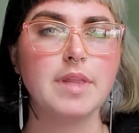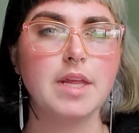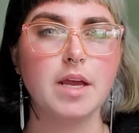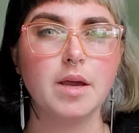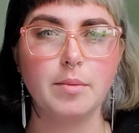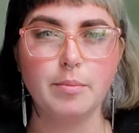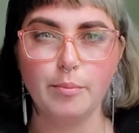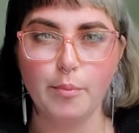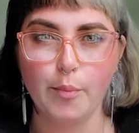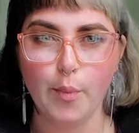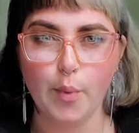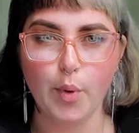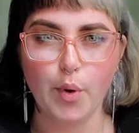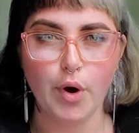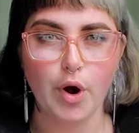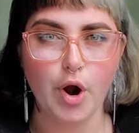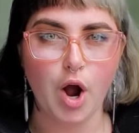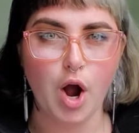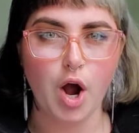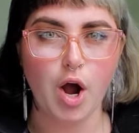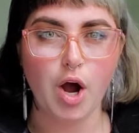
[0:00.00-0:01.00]
more
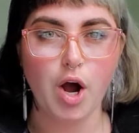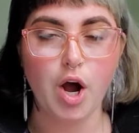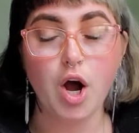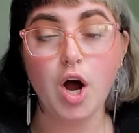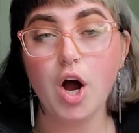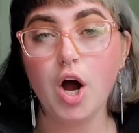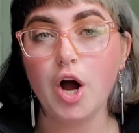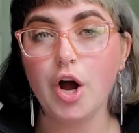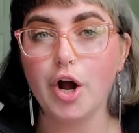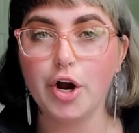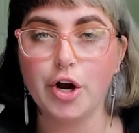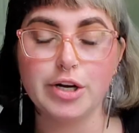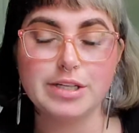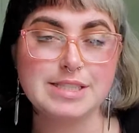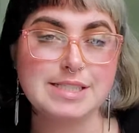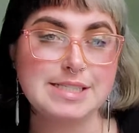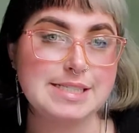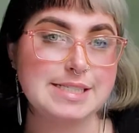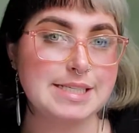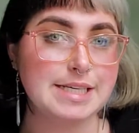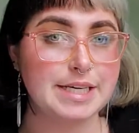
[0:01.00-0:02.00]

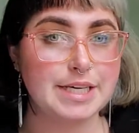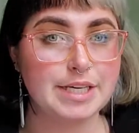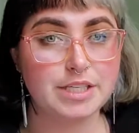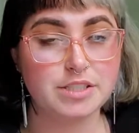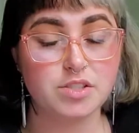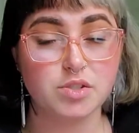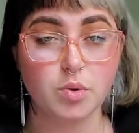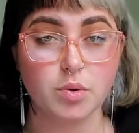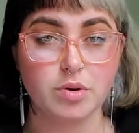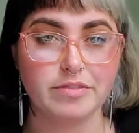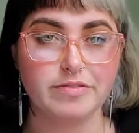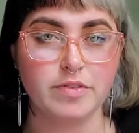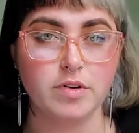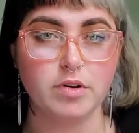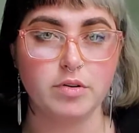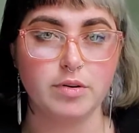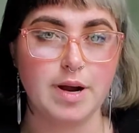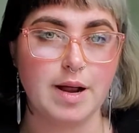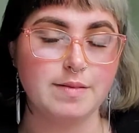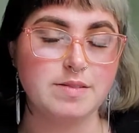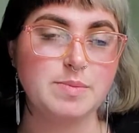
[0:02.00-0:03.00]
artsy sort of
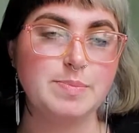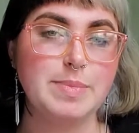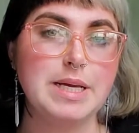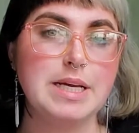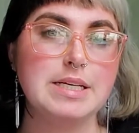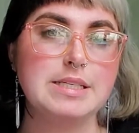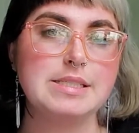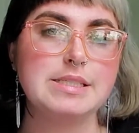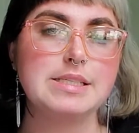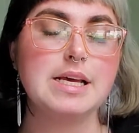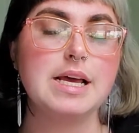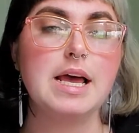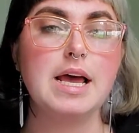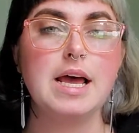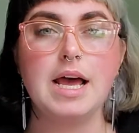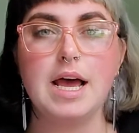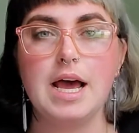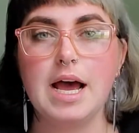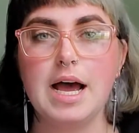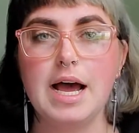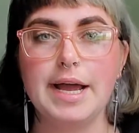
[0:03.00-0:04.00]
photographs, because
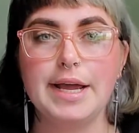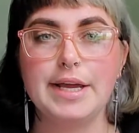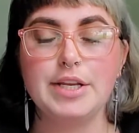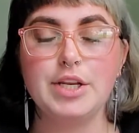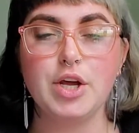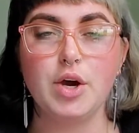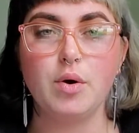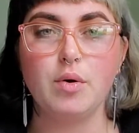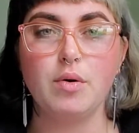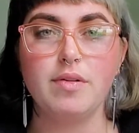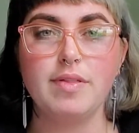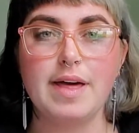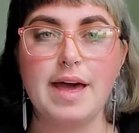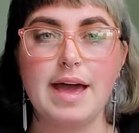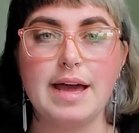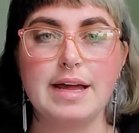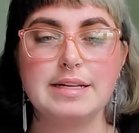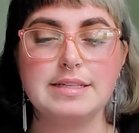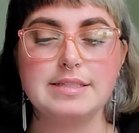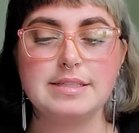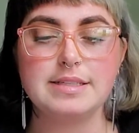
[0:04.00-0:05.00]
I know
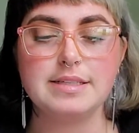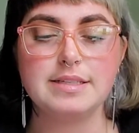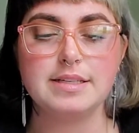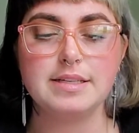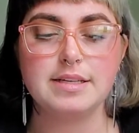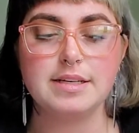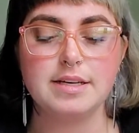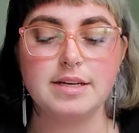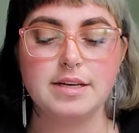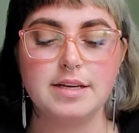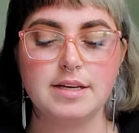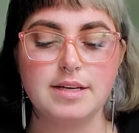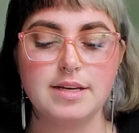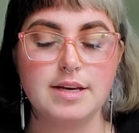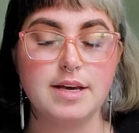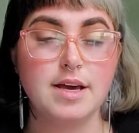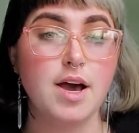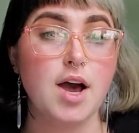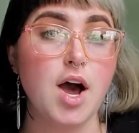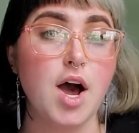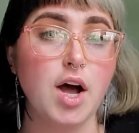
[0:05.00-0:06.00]
that
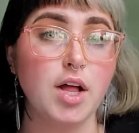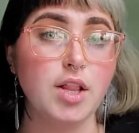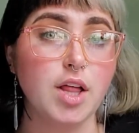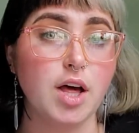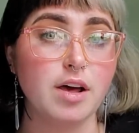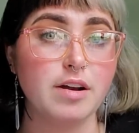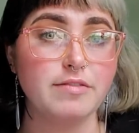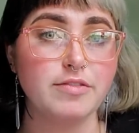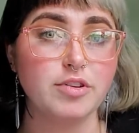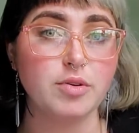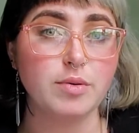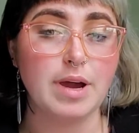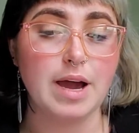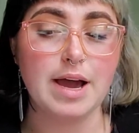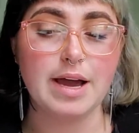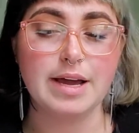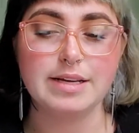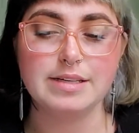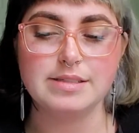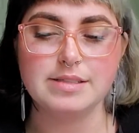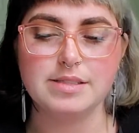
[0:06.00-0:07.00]
a lot of you
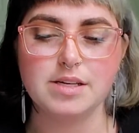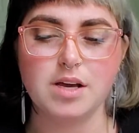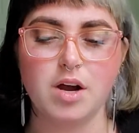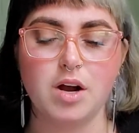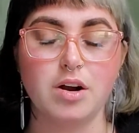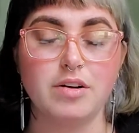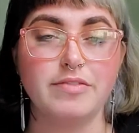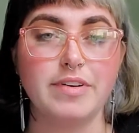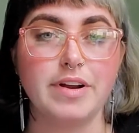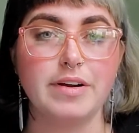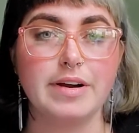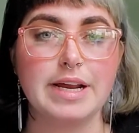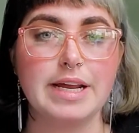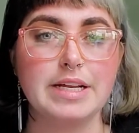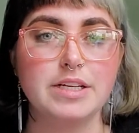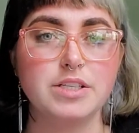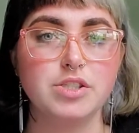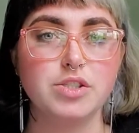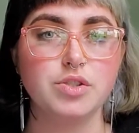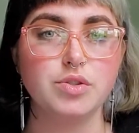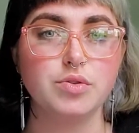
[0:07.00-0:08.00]
guys are very
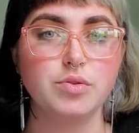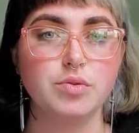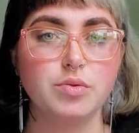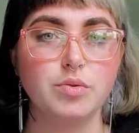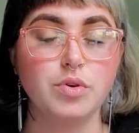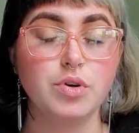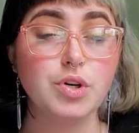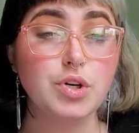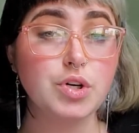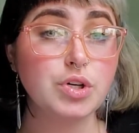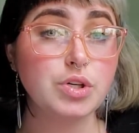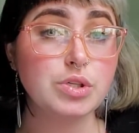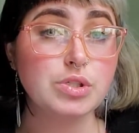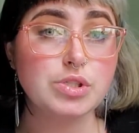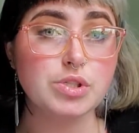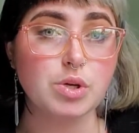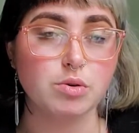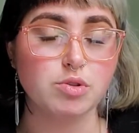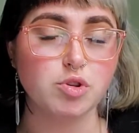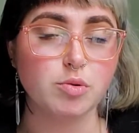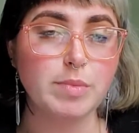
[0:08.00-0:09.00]
into
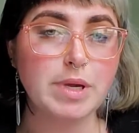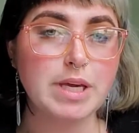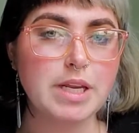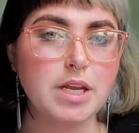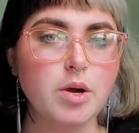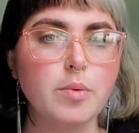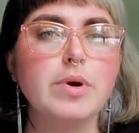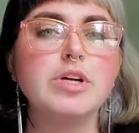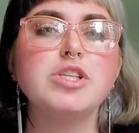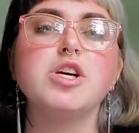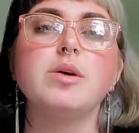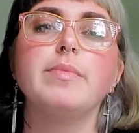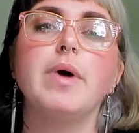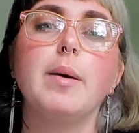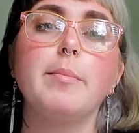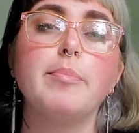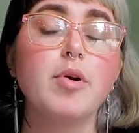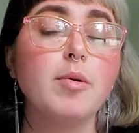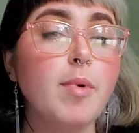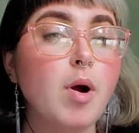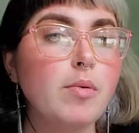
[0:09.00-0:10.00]
social media, which I'm not
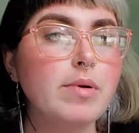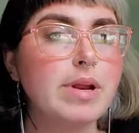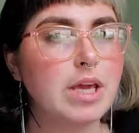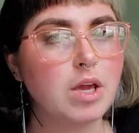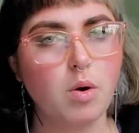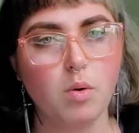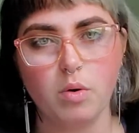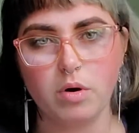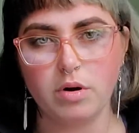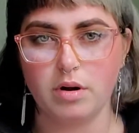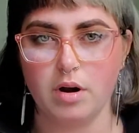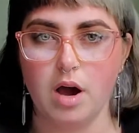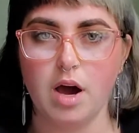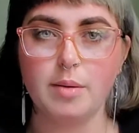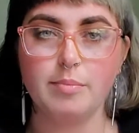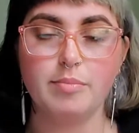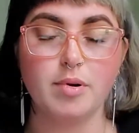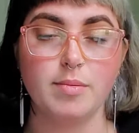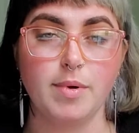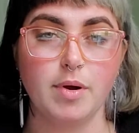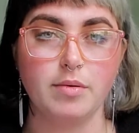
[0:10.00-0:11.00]
promoting or not
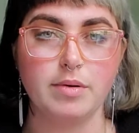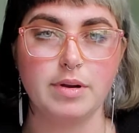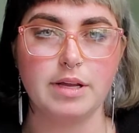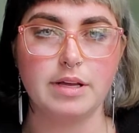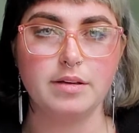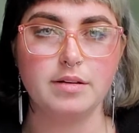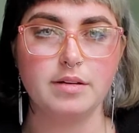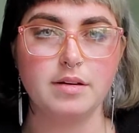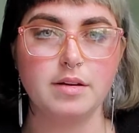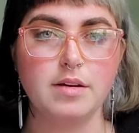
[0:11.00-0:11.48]
promoting,